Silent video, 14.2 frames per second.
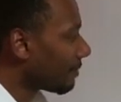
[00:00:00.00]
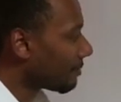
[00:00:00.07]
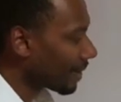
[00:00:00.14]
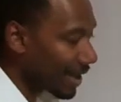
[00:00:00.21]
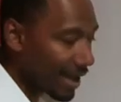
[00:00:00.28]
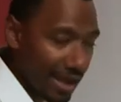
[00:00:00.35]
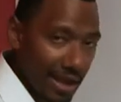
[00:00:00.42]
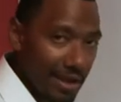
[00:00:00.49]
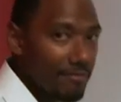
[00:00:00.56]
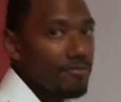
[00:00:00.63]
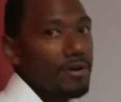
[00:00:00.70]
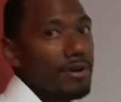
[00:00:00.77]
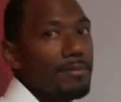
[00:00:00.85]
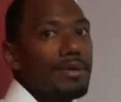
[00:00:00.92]
But
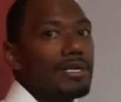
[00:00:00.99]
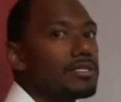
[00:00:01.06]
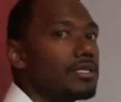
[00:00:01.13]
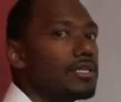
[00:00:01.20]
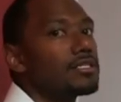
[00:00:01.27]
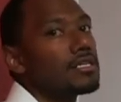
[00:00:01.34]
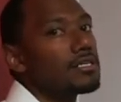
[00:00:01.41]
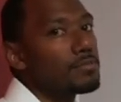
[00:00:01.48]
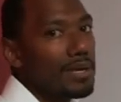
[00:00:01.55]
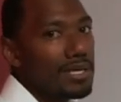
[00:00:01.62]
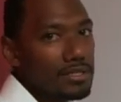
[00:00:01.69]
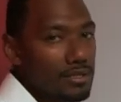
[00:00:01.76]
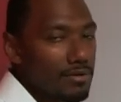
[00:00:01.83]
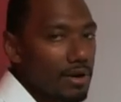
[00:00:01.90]
every business is
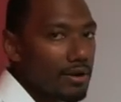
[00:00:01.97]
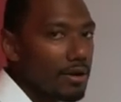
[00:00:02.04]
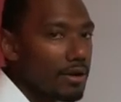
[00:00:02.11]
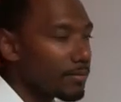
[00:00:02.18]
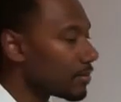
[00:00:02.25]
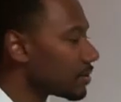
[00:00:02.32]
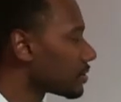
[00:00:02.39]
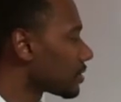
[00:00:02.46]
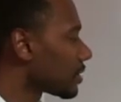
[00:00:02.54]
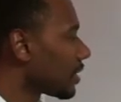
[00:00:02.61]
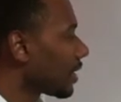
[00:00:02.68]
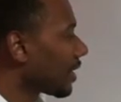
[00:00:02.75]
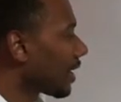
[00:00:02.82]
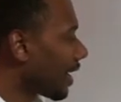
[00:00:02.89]
based around numbers.
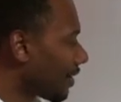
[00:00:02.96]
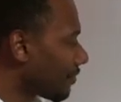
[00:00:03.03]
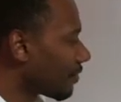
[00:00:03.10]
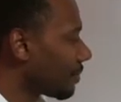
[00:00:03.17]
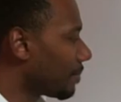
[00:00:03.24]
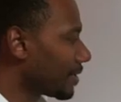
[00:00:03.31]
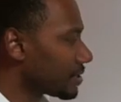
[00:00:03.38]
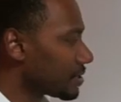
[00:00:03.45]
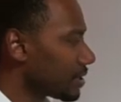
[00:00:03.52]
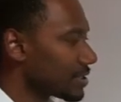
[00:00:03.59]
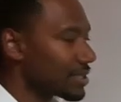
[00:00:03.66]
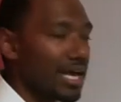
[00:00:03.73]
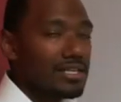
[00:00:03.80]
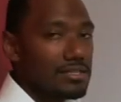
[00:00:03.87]
Every
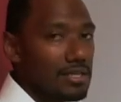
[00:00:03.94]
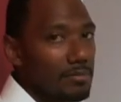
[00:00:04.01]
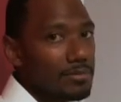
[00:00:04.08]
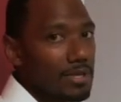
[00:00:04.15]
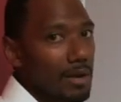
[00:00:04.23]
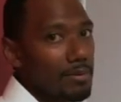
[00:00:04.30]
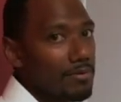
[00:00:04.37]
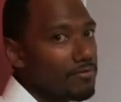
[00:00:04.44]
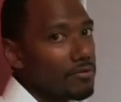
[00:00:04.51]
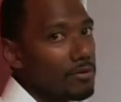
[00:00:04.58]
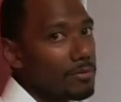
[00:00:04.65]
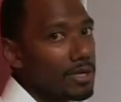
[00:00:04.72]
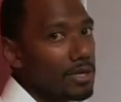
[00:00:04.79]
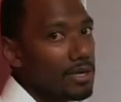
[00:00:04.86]
business has some type of
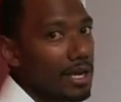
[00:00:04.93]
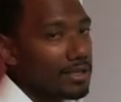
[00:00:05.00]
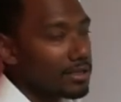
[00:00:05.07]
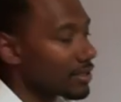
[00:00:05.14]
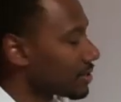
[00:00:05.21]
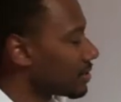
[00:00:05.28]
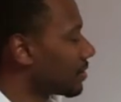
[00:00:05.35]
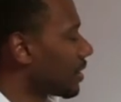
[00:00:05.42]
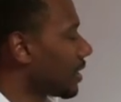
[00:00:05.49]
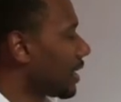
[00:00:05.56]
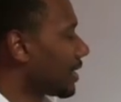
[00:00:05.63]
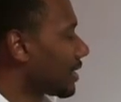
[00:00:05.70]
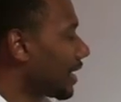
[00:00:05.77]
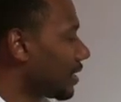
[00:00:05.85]
formula like this,
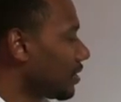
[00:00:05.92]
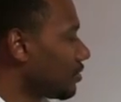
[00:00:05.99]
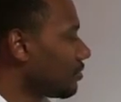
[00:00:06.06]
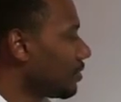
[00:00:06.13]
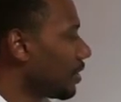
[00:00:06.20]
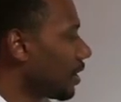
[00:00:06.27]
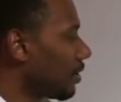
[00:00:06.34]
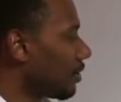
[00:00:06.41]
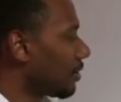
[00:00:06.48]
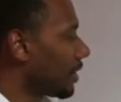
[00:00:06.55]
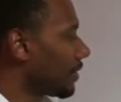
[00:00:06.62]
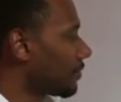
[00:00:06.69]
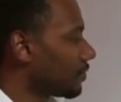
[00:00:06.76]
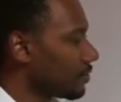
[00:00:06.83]
that you
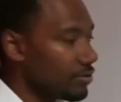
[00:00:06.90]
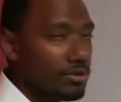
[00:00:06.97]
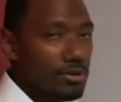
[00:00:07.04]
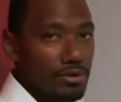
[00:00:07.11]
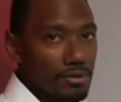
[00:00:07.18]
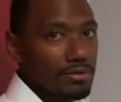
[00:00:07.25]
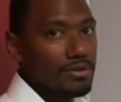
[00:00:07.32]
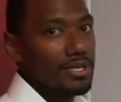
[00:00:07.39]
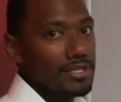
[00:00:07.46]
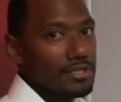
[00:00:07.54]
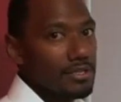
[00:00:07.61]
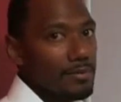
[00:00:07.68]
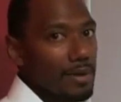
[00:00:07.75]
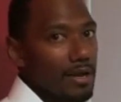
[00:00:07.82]
know if you do
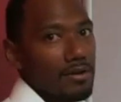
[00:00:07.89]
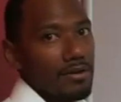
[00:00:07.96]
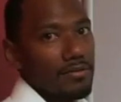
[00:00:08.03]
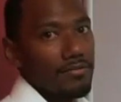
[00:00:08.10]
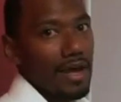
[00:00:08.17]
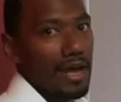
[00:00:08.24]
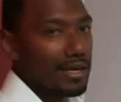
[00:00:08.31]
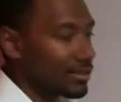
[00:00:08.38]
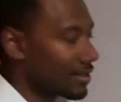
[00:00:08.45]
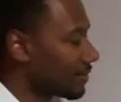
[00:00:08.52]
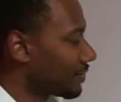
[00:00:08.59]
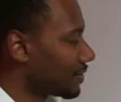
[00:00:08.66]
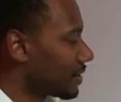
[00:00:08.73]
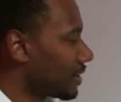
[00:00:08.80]
this amount of
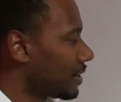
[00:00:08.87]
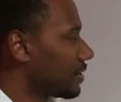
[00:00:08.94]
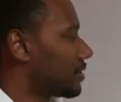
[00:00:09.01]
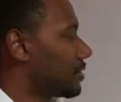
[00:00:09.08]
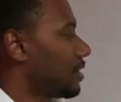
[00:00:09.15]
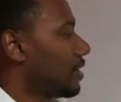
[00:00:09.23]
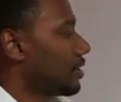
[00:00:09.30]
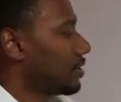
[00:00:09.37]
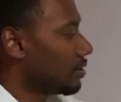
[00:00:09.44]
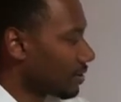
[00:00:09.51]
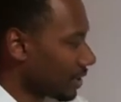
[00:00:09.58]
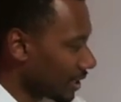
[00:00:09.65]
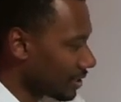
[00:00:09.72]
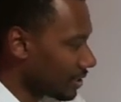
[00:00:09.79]
activities,
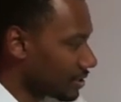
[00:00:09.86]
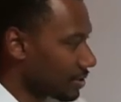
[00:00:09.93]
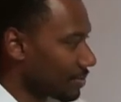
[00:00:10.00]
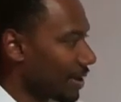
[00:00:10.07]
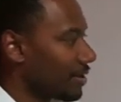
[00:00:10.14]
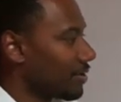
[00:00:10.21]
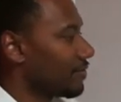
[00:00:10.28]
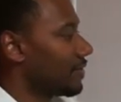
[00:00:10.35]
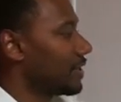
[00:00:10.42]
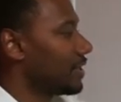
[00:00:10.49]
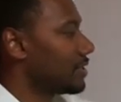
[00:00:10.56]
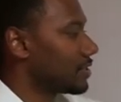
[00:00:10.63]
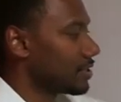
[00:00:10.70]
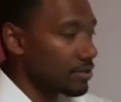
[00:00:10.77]
you'll get this amount of
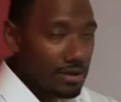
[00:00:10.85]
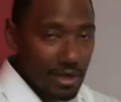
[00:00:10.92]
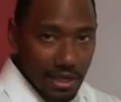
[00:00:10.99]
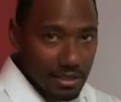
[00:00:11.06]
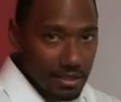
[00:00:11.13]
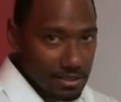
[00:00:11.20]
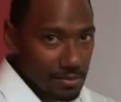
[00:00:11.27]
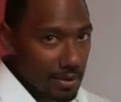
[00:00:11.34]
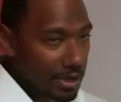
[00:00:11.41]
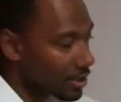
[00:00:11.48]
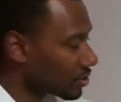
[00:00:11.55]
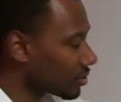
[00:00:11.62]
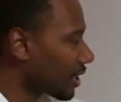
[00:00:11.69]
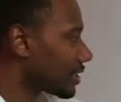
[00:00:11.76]
leads and you get this
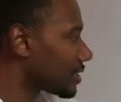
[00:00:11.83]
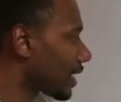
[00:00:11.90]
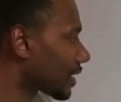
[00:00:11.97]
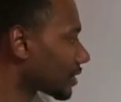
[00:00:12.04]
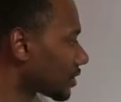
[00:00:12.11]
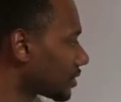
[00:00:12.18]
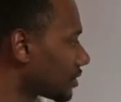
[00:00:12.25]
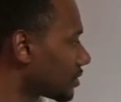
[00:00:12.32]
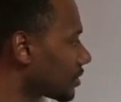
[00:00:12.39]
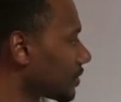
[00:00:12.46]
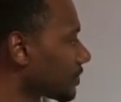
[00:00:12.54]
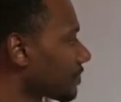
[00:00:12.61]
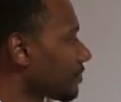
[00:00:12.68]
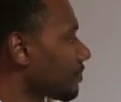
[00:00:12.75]
amount of transactions.